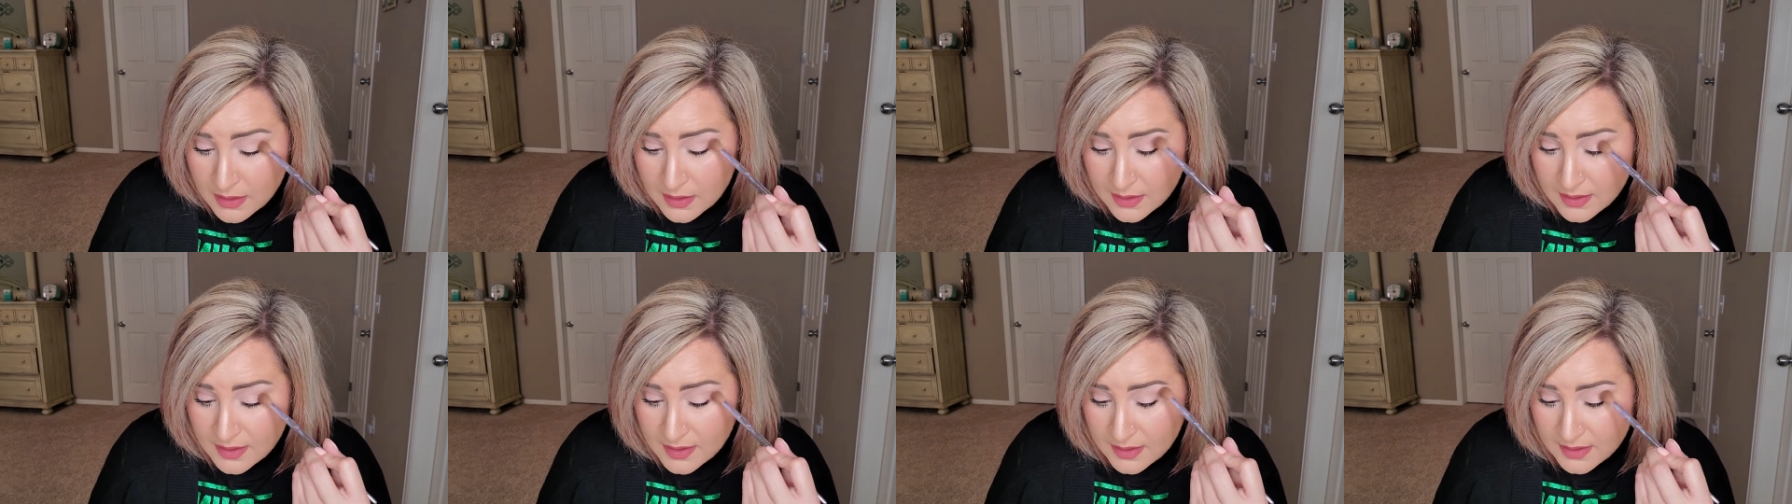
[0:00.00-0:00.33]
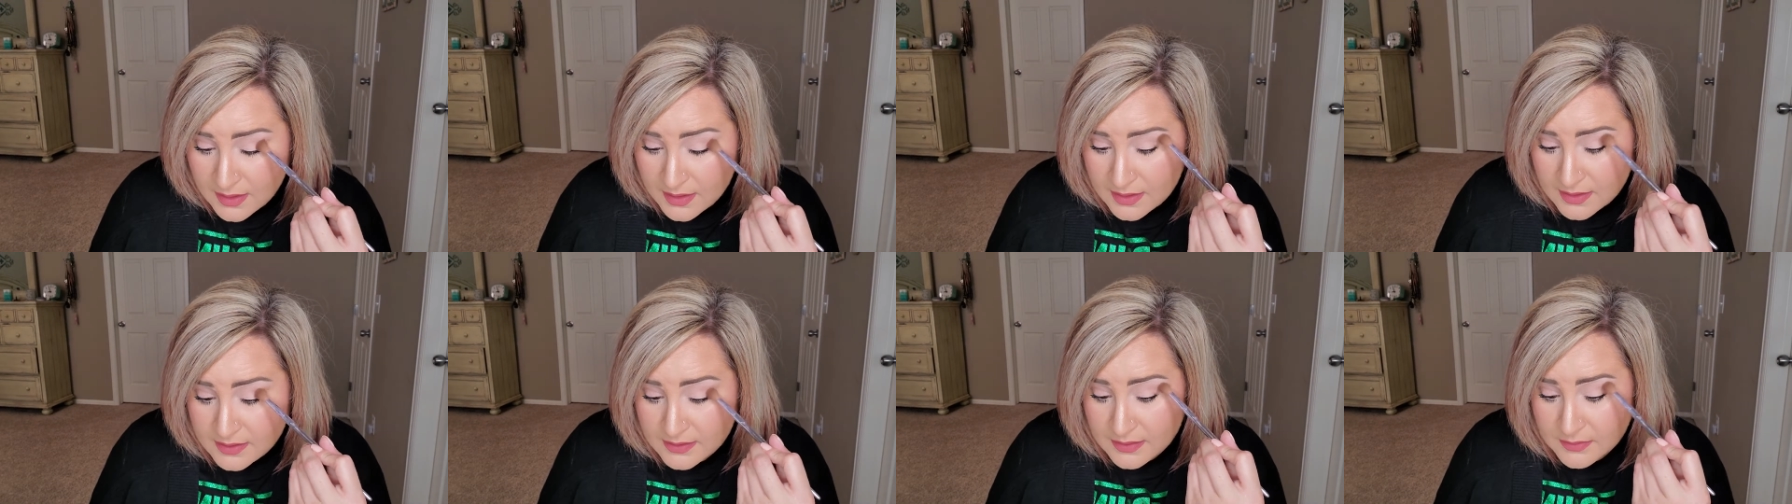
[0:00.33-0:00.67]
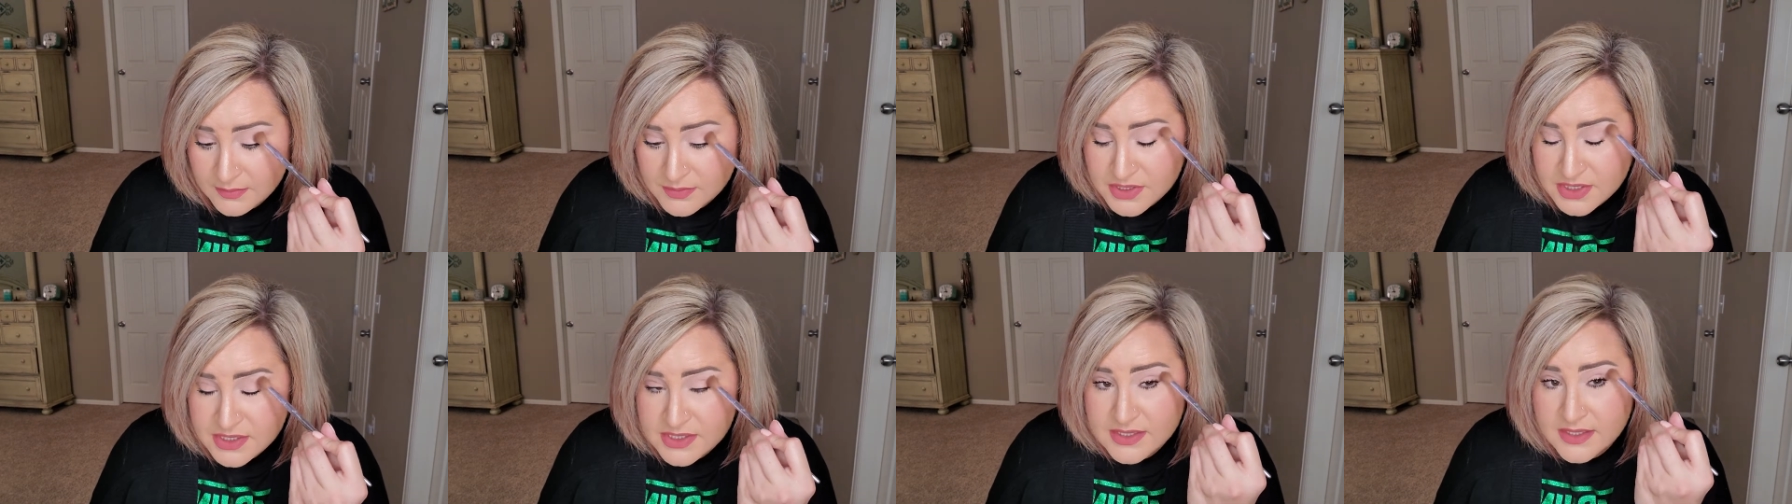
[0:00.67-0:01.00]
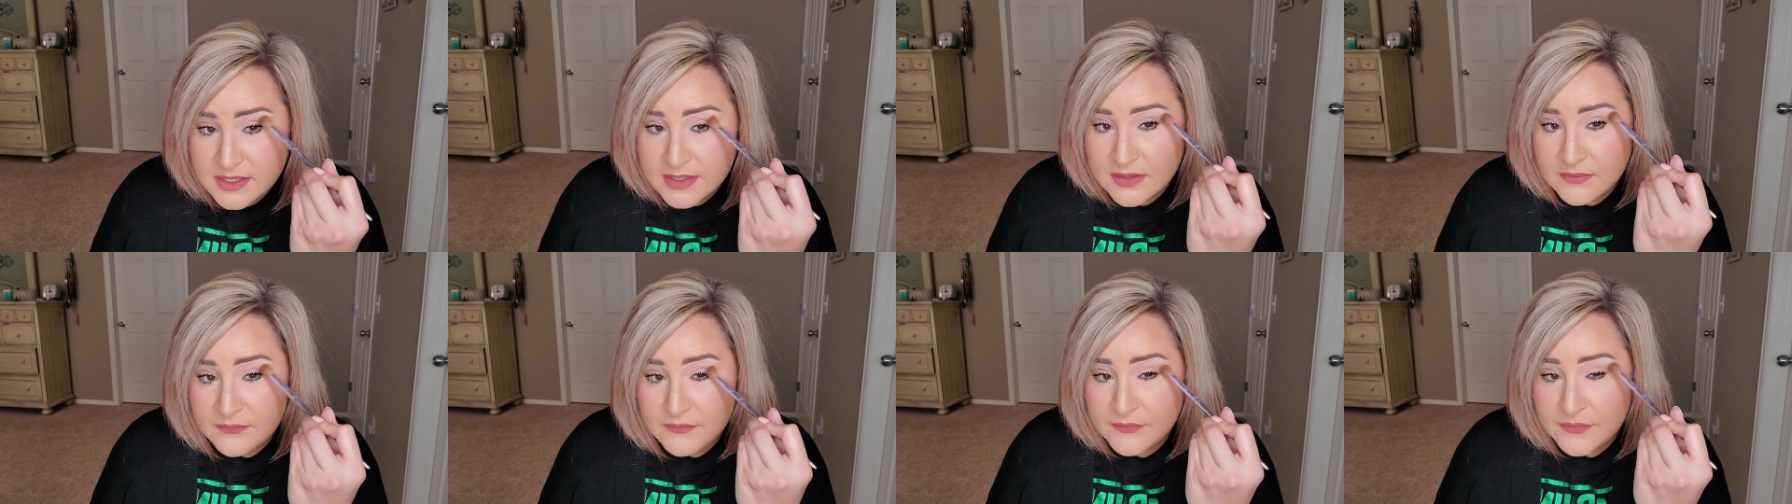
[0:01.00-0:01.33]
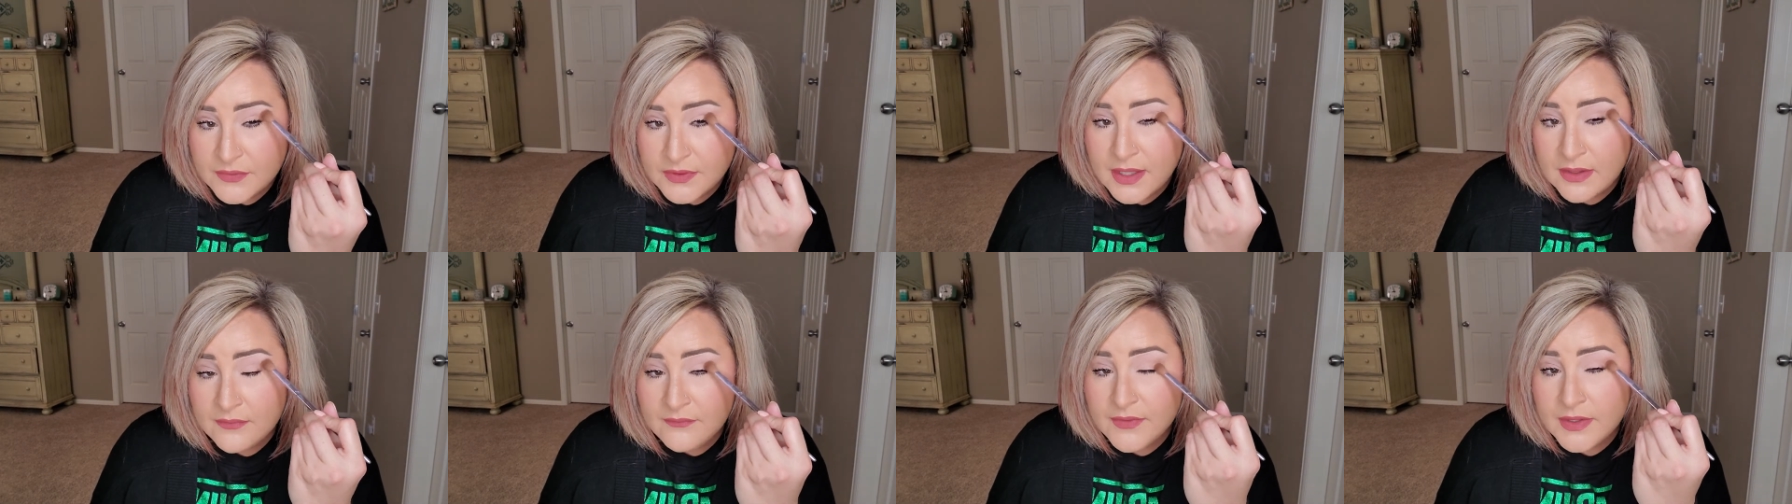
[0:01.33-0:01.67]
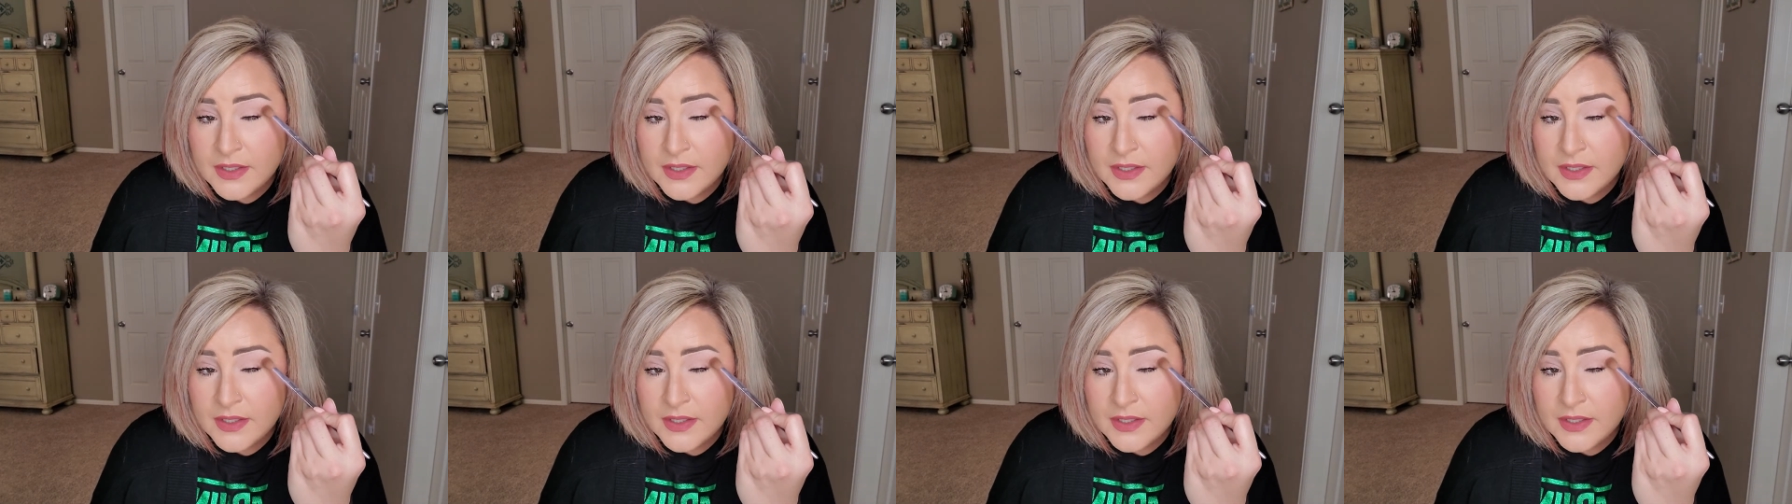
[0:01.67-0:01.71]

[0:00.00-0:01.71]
And I'm just gonna fluff